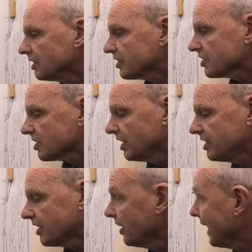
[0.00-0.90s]

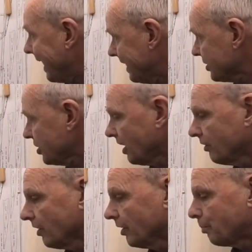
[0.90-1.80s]
CG as
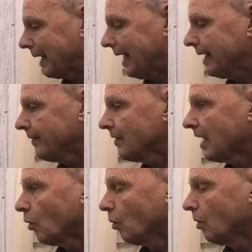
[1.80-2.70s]
shown on the plan.
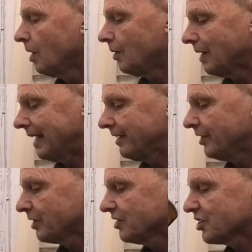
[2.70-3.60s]
Whoa, and
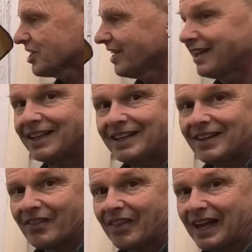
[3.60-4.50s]
you can see
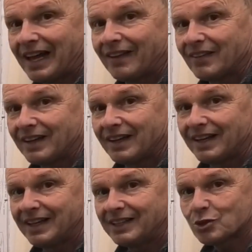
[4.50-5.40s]
that
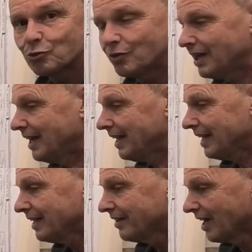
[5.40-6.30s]
is
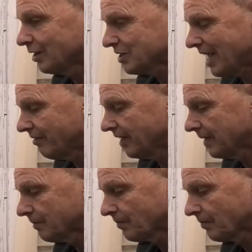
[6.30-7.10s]
really nose heavy,